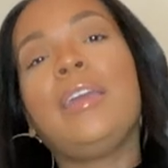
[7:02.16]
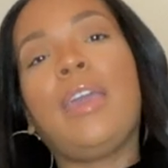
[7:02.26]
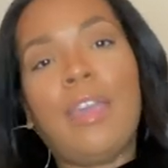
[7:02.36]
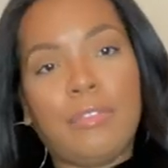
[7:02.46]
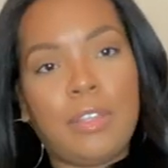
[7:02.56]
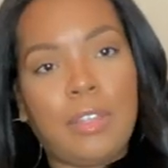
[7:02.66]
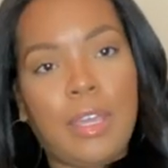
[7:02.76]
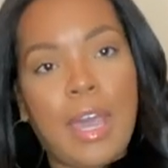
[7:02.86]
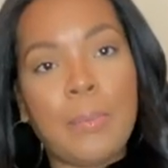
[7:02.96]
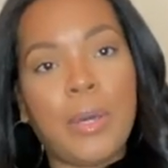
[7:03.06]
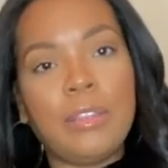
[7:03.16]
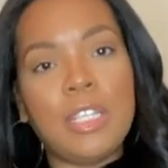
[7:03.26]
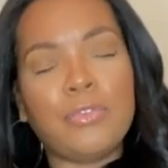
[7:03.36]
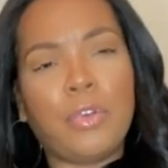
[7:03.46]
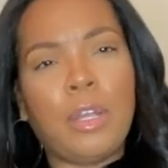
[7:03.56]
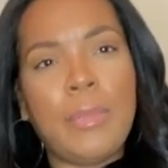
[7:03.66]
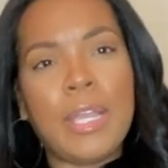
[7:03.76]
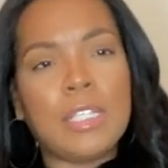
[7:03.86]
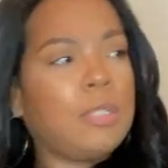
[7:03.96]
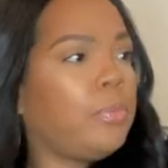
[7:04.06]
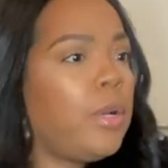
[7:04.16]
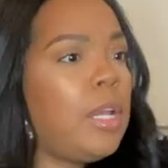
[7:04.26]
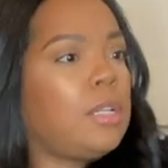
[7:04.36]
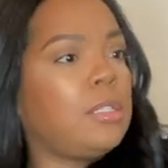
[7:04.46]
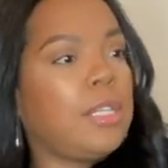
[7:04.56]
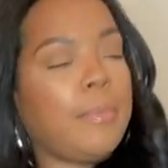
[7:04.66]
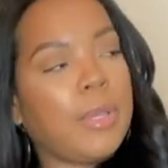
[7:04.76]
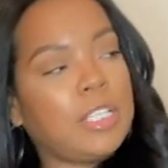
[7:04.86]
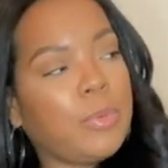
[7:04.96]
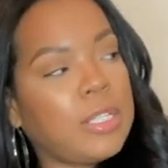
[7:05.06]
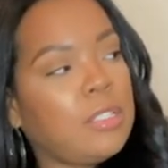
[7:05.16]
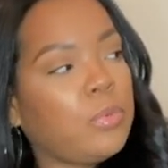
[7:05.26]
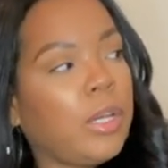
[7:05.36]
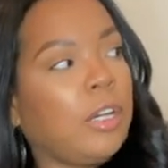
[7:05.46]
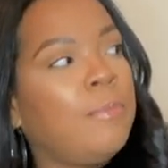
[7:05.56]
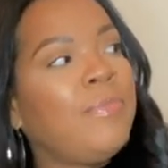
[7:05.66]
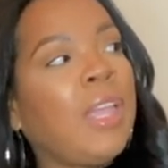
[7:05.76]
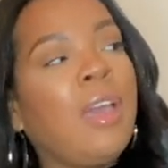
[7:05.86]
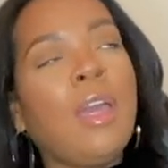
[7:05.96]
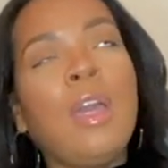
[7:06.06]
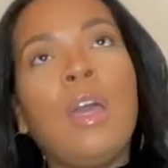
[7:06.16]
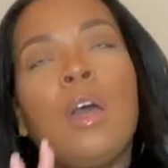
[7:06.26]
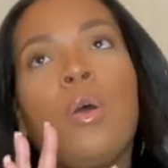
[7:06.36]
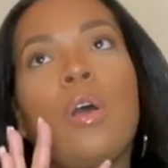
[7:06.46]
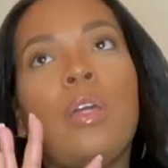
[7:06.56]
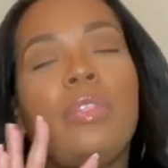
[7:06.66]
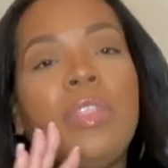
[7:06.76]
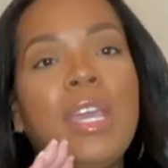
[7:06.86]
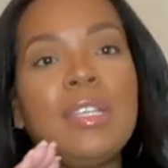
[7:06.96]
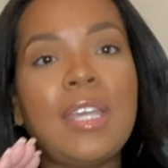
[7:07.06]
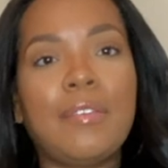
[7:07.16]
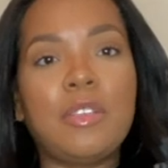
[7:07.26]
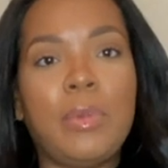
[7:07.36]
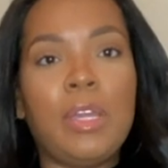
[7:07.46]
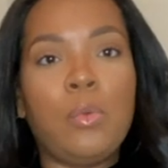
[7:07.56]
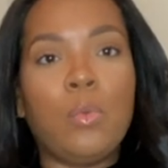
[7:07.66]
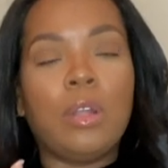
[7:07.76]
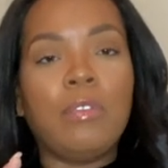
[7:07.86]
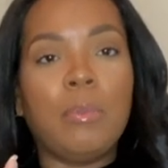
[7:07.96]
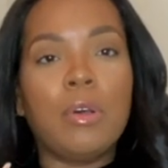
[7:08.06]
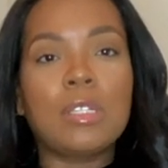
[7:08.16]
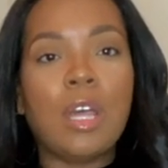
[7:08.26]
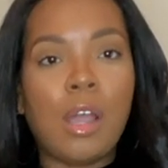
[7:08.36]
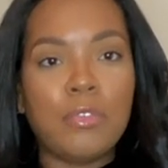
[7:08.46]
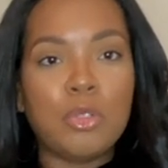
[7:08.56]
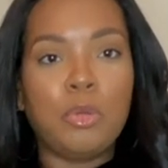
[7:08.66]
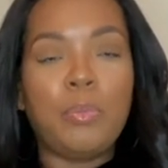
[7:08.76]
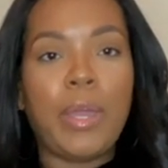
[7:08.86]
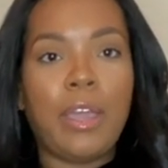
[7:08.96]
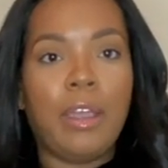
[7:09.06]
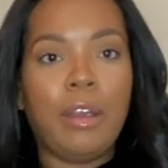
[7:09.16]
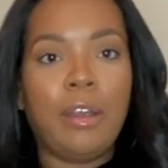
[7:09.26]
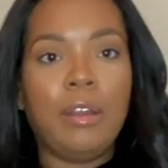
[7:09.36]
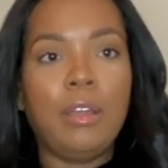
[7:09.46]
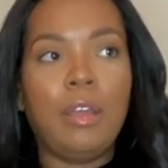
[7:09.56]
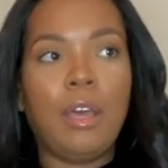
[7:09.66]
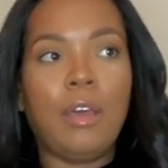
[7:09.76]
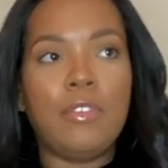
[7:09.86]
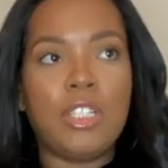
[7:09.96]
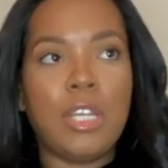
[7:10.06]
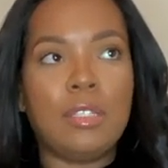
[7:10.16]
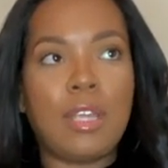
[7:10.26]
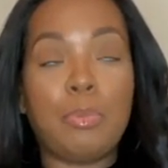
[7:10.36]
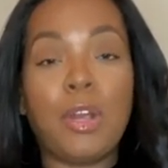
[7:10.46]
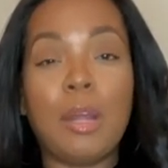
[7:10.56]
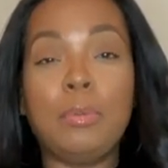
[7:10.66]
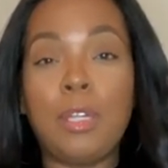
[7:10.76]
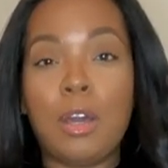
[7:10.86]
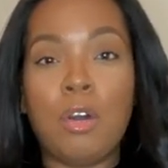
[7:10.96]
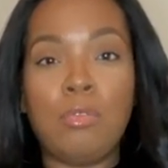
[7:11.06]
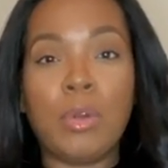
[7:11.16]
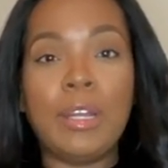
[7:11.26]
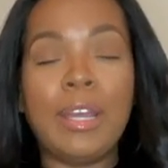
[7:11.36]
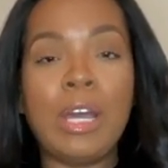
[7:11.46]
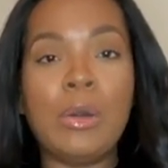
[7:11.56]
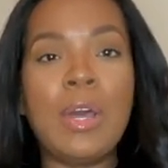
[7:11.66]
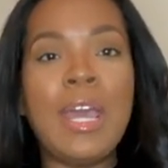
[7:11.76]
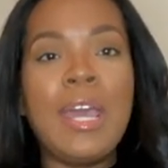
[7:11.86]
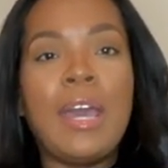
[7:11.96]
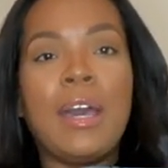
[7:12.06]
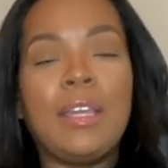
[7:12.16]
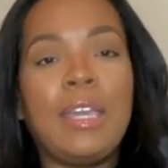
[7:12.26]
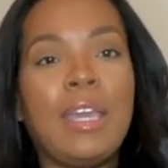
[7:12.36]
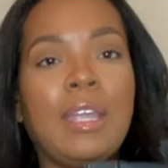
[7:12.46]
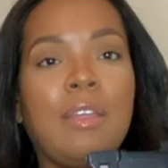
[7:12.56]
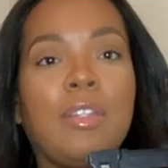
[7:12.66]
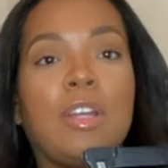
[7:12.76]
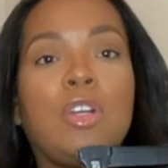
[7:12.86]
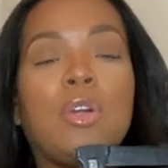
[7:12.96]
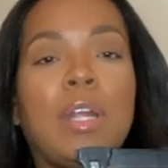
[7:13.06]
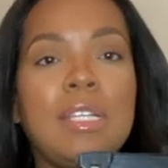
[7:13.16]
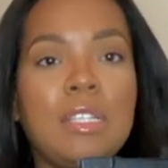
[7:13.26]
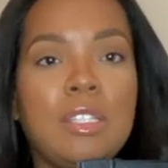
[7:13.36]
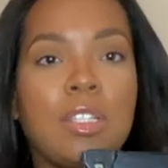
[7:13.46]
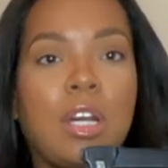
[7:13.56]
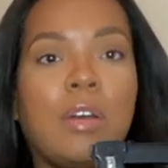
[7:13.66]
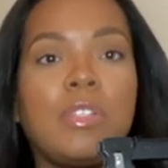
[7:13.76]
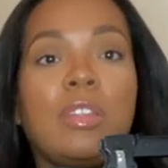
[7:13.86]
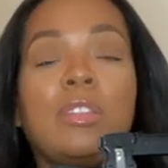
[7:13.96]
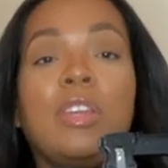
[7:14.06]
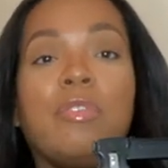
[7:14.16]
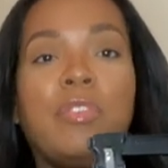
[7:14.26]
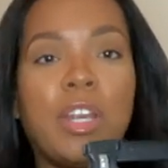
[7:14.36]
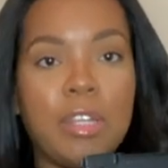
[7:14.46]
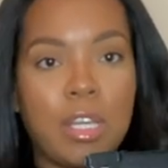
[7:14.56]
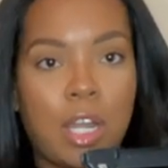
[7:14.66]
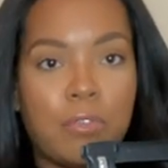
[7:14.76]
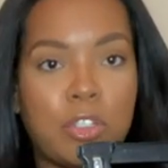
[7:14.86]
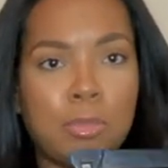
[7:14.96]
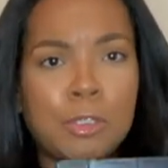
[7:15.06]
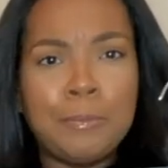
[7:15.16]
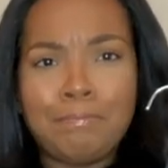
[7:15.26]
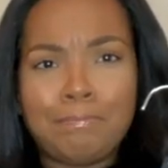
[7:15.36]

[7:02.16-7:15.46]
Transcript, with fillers: everything. I bought these from Express. Yep, Express as well. These have to be one of the most comfortable pair of jeans that I probably own right now. Again, they're crazy soft. They're very comfortable.